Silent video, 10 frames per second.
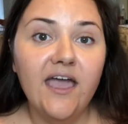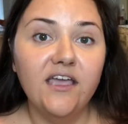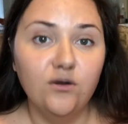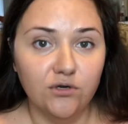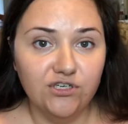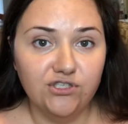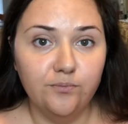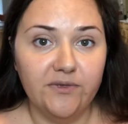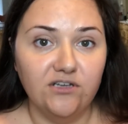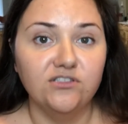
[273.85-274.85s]
in order to
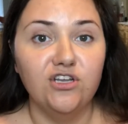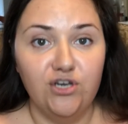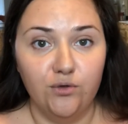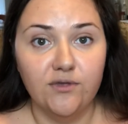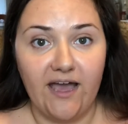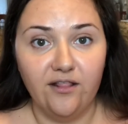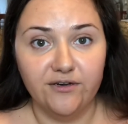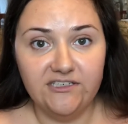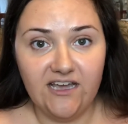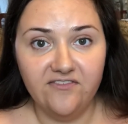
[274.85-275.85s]
build a new
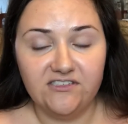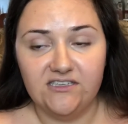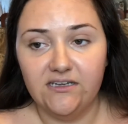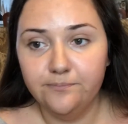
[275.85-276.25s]
calorie deficit.